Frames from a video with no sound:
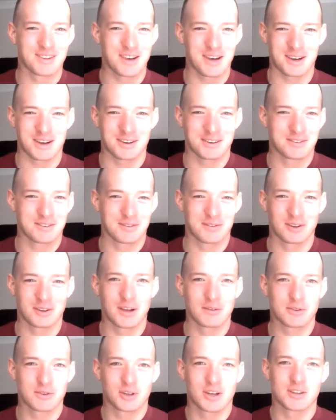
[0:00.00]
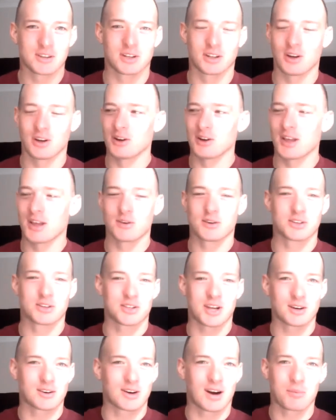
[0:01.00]
Yeah, if you leave two kids alone, they'll
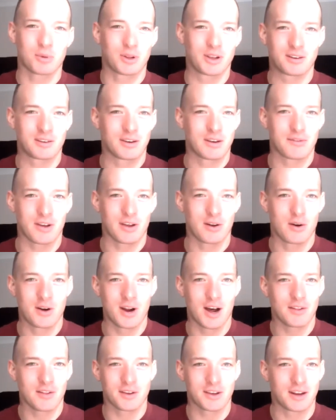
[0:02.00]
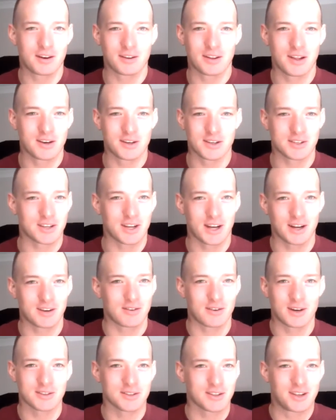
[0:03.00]
just start grappling. If they know nothing, they just
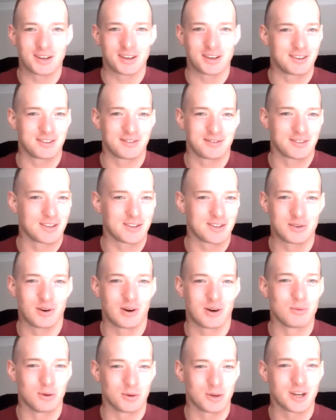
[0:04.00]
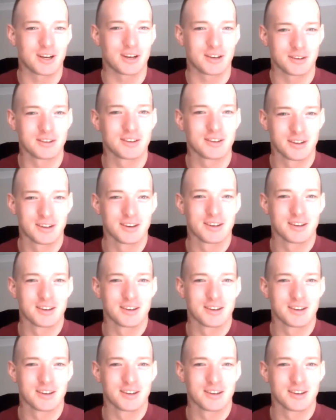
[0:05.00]
start wrestling, and it's normal. Yeah.